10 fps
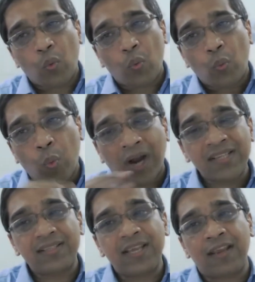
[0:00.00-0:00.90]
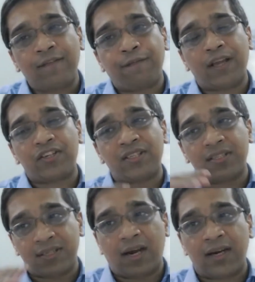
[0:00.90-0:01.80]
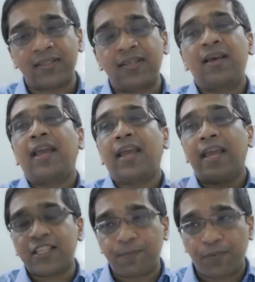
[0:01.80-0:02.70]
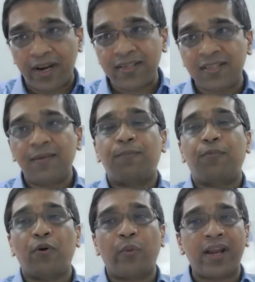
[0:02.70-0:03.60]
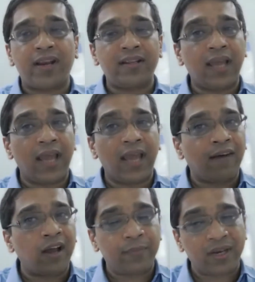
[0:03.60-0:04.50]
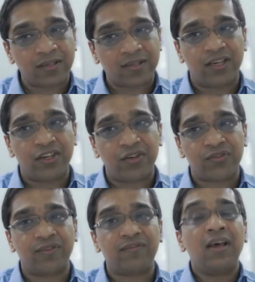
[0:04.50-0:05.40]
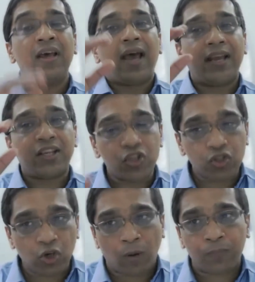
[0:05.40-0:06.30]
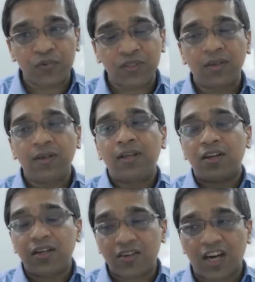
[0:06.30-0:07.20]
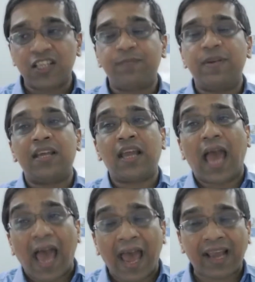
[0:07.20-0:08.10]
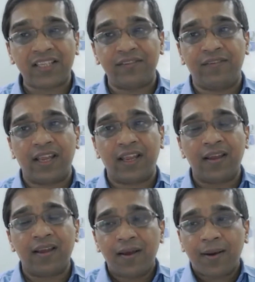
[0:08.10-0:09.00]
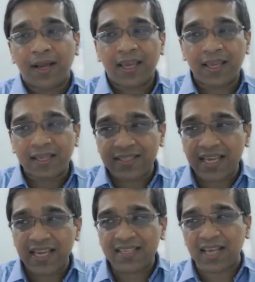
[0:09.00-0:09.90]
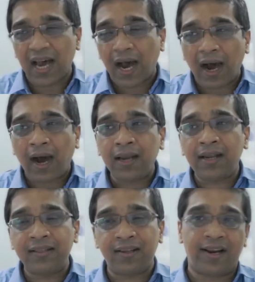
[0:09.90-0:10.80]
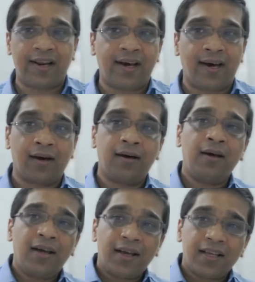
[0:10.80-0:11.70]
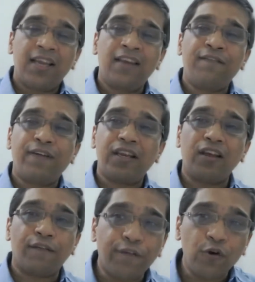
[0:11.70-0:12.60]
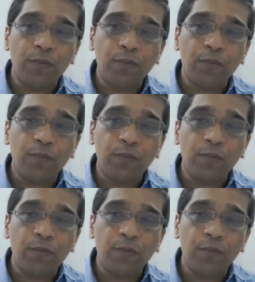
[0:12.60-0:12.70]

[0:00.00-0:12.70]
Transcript: once the infection starts, it spreads provided the environment is conducive. It stops transmitting actively, stays under the radar, infecting a few